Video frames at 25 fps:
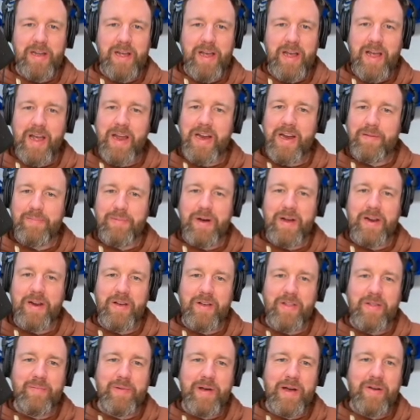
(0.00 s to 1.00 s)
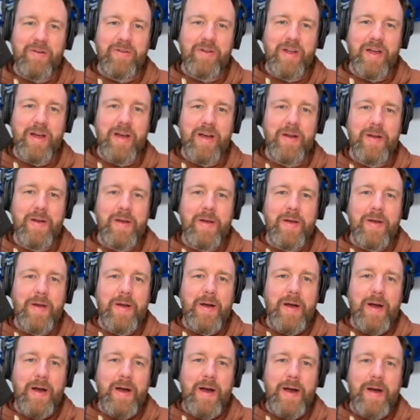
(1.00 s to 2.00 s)
Anybody on the mound. Yeah.
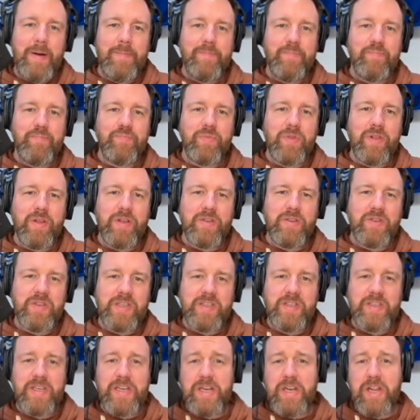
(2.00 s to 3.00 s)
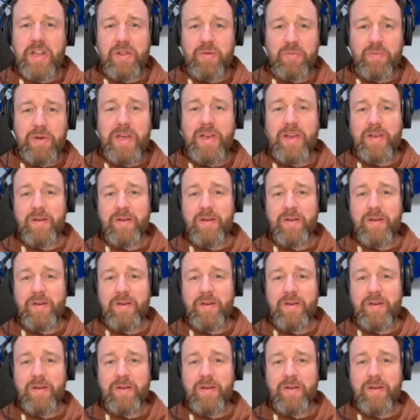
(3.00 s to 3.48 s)
16-3